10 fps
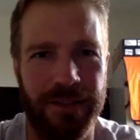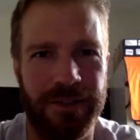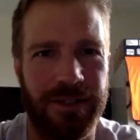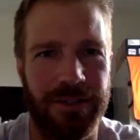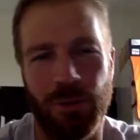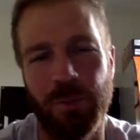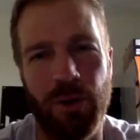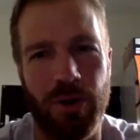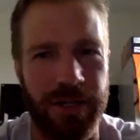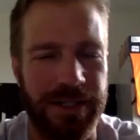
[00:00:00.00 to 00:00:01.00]
They're going to throw
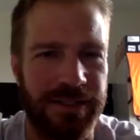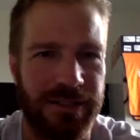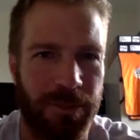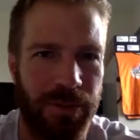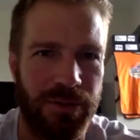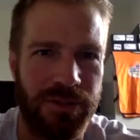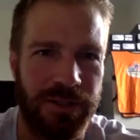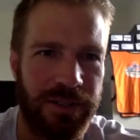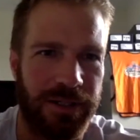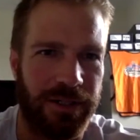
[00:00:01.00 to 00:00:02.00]
parties as opposed
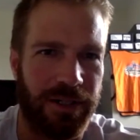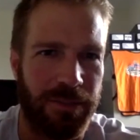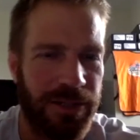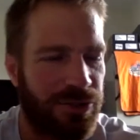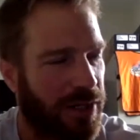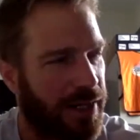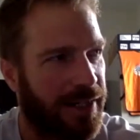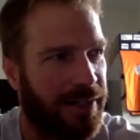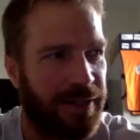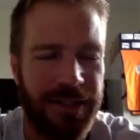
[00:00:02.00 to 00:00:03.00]
to coming to
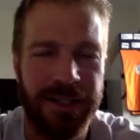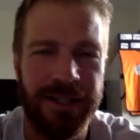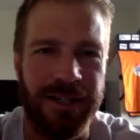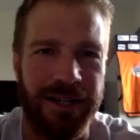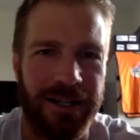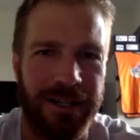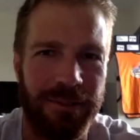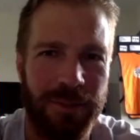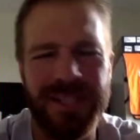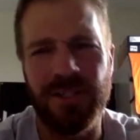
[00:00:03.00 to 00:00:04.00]
training. But
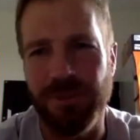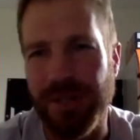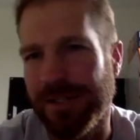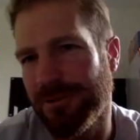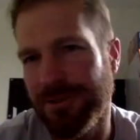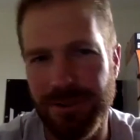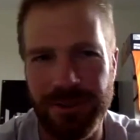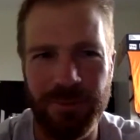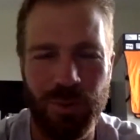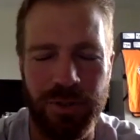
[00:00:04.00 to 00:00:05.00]
that's all right. They're
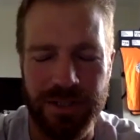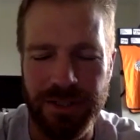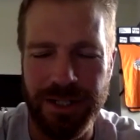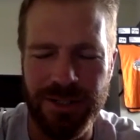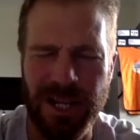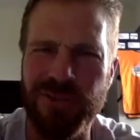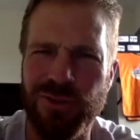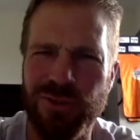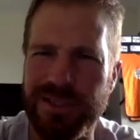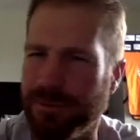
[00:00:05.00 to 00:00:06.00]
good boys. I
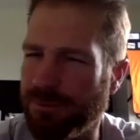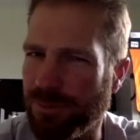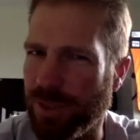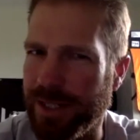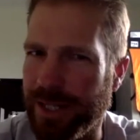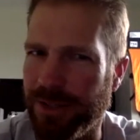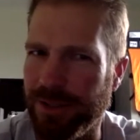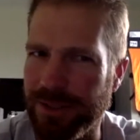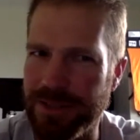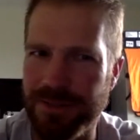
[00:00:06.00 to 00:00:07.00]
trust them right now, at
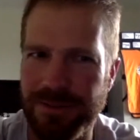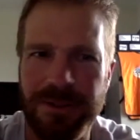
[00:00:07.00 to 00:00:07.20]
least.